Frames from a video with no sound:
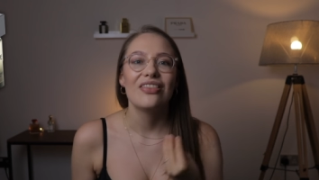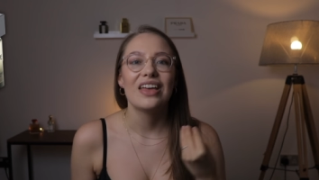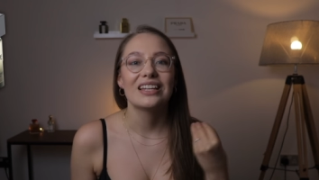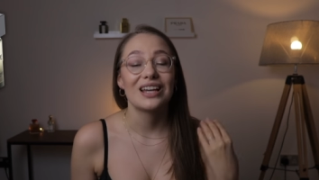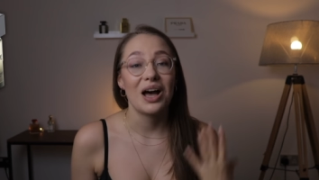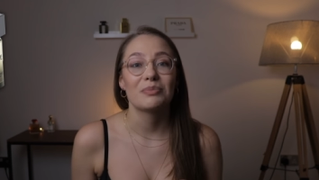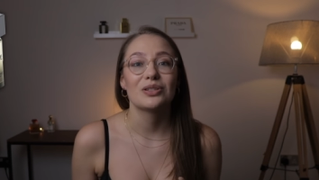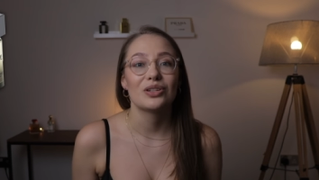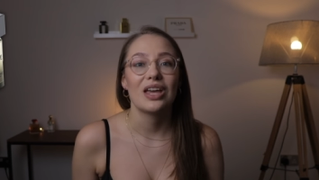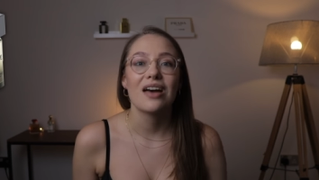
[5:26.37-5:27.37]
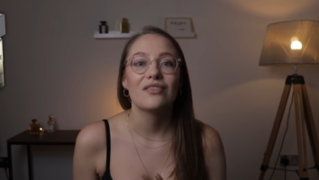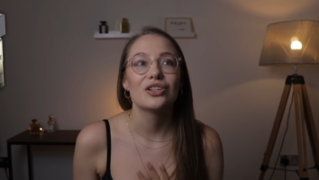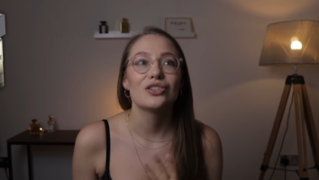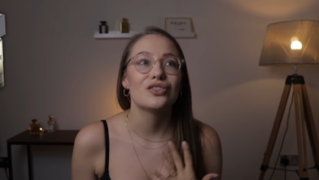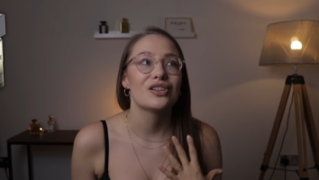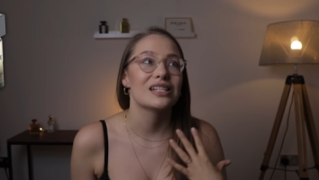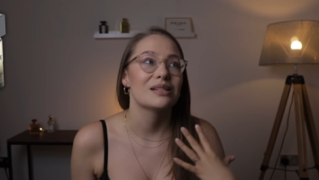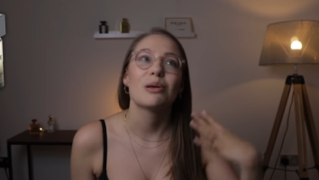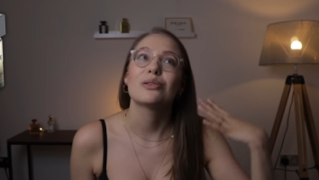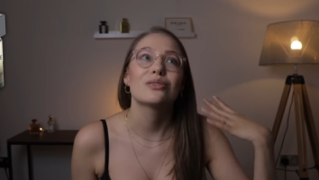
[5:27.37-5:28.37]
that comes together to just
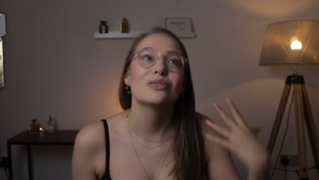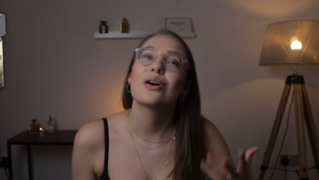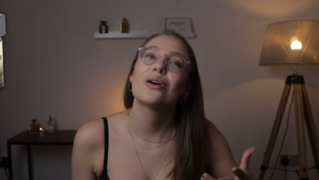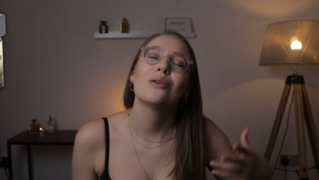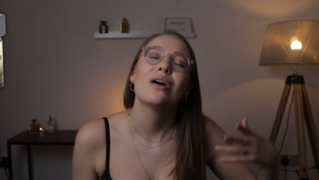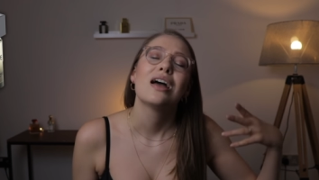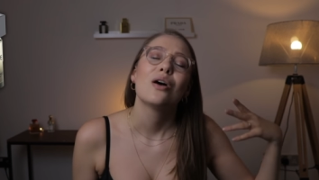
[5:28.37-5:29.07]
smell so